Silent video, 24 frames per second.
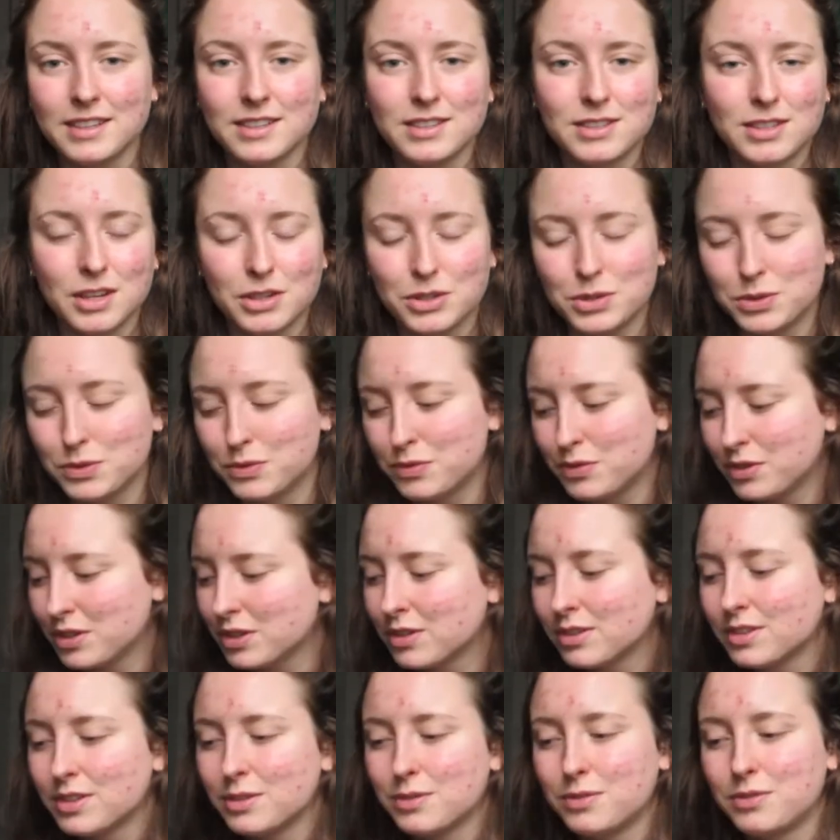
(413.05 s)
start to feel
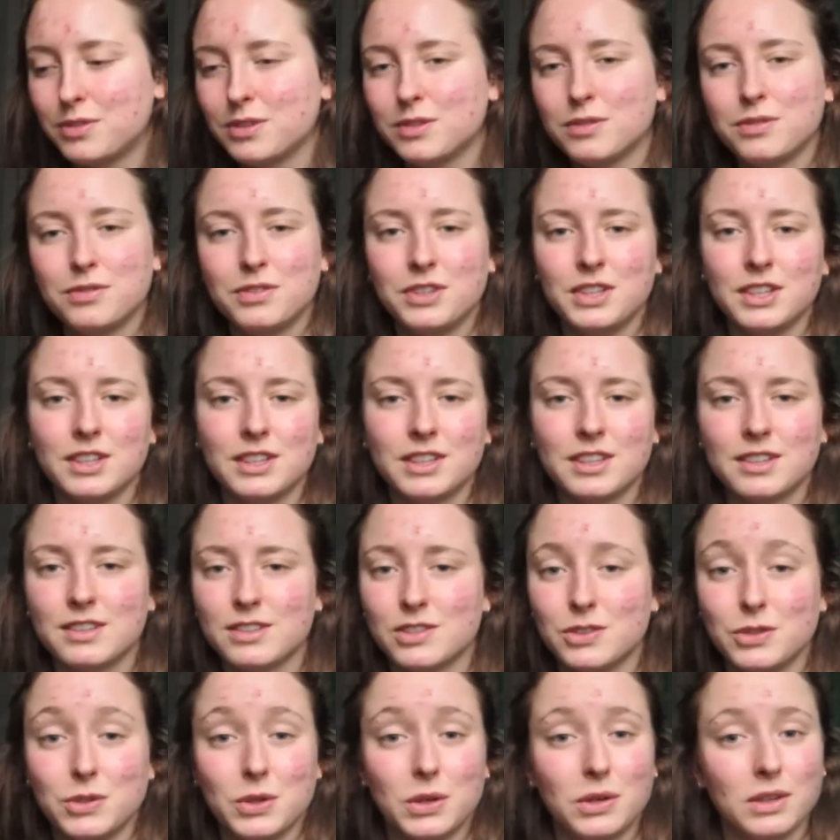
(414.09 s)
different feelings
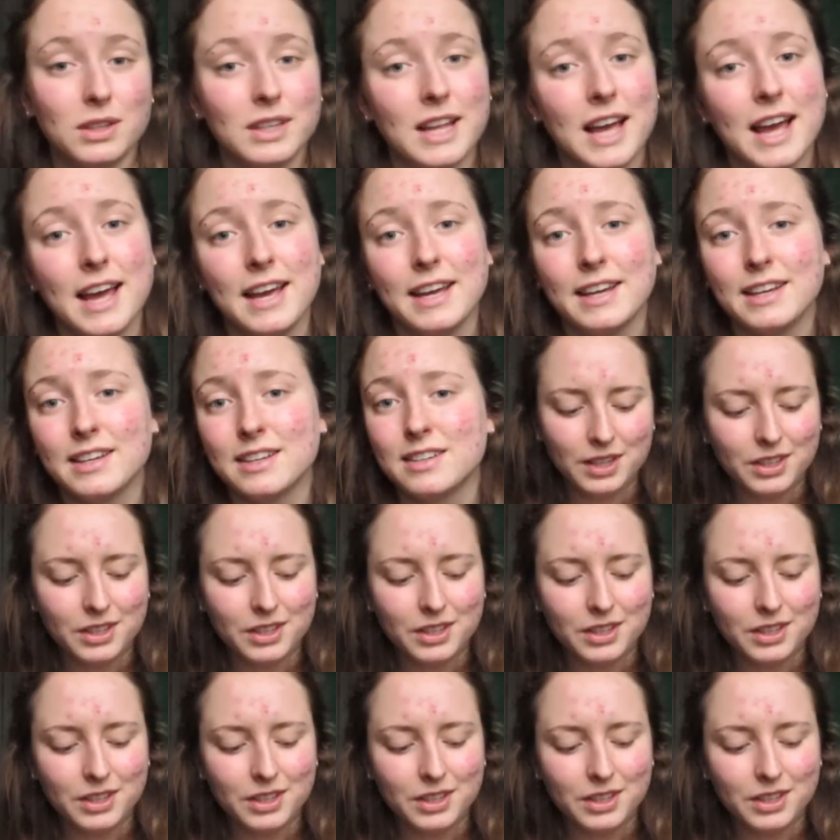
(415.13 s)
in your legs,